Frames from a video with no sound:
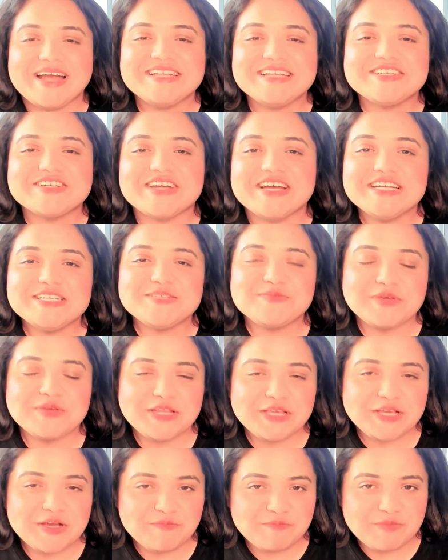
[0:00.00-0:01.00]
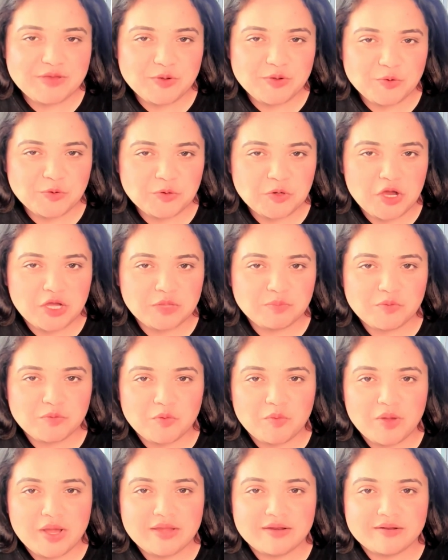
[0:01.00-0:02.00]
I tried spinning up my own auth
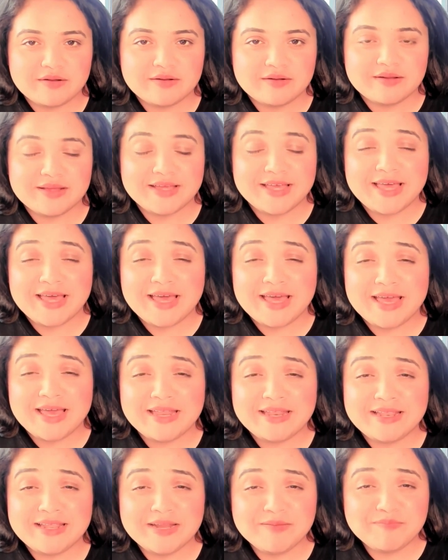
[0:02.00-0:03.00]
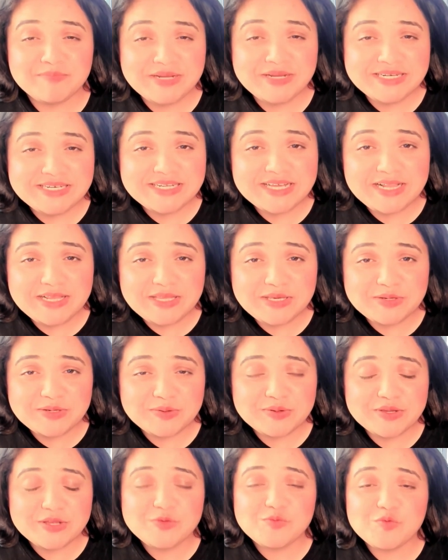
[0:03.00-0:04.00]
provider, and let me tell
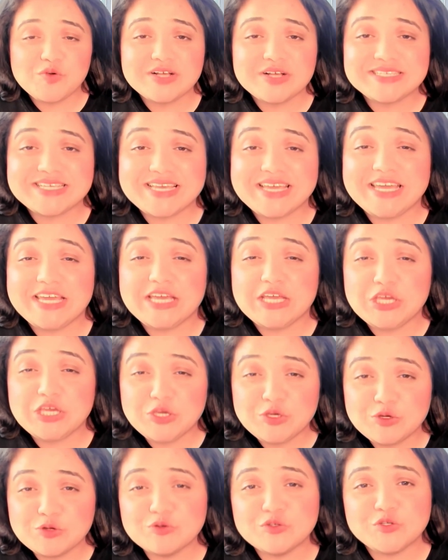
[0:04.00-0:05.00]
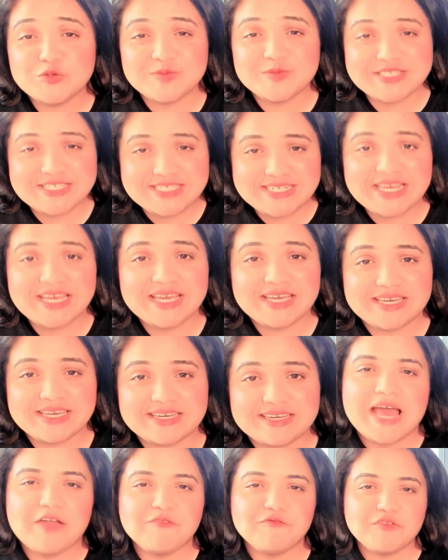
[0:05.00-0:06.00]
you, it was a huge mistake.
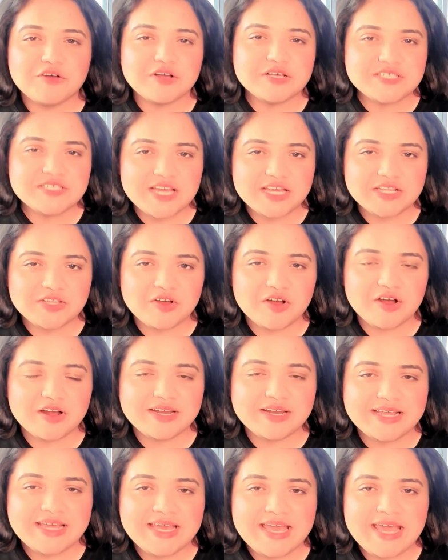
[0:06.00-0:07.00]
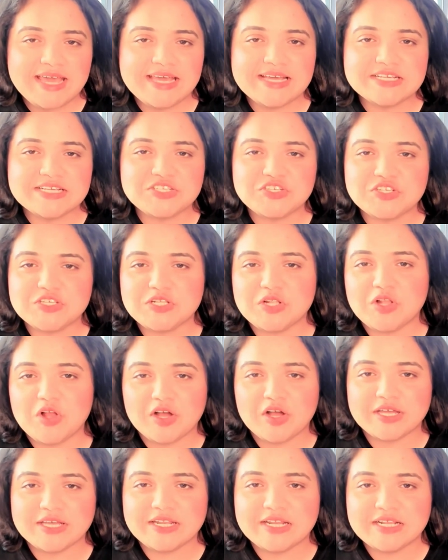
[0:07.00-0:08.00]
At first I thought, hey, it's just
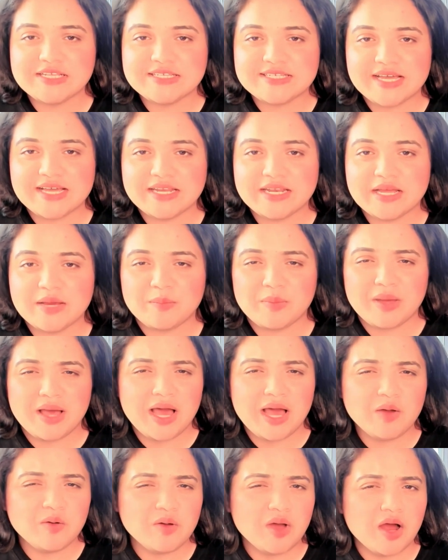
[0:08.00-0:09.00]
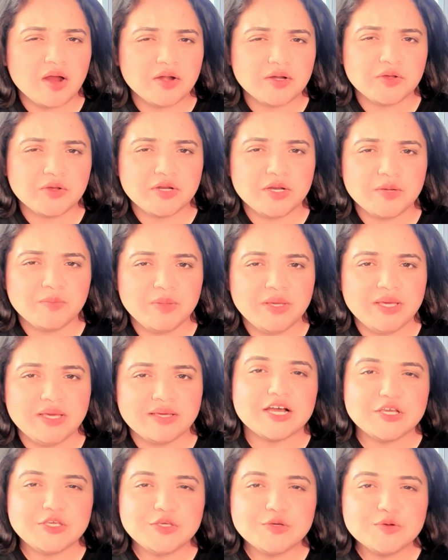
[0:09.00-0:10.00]
login and sign up. How hard could it be? A